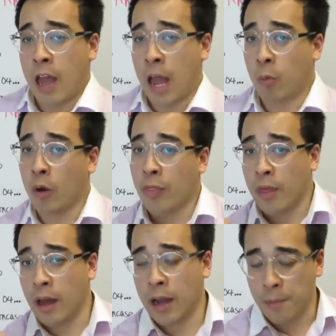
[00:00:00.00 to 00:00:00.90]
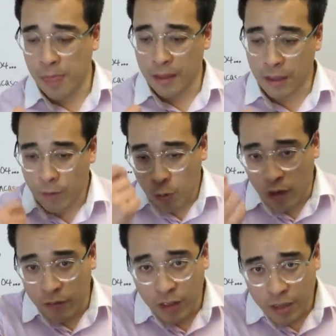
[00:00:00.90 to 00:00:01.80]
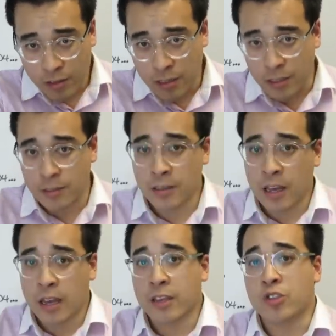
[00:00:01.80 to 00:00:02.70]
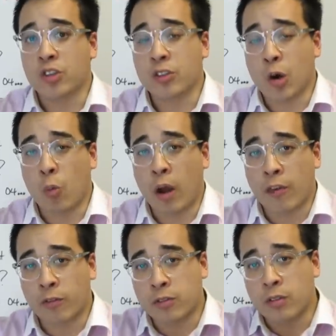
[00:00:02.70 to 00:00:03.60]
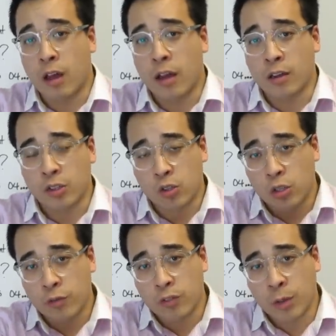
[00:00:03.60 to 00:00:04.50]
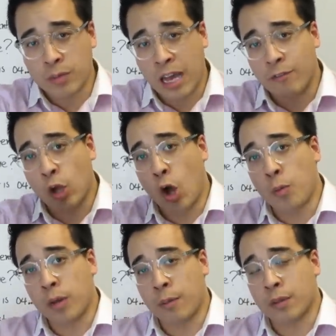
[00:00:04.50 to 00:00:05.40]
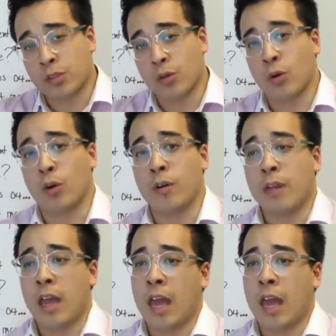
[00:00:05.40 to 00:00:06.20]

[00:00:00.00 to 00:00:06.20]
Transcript: And what giving one of these is just a way for an excuse for someone to have to open up the door.